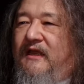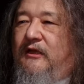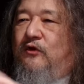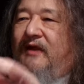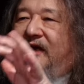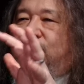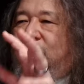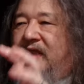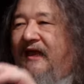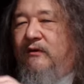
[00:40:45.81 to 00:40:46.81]
you know,
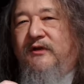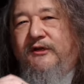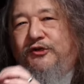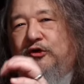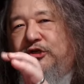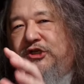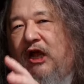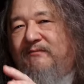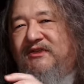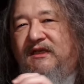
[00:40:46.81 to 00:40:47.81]
natural language or
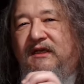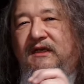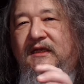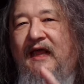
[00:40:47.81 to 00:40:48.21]
Chomskyian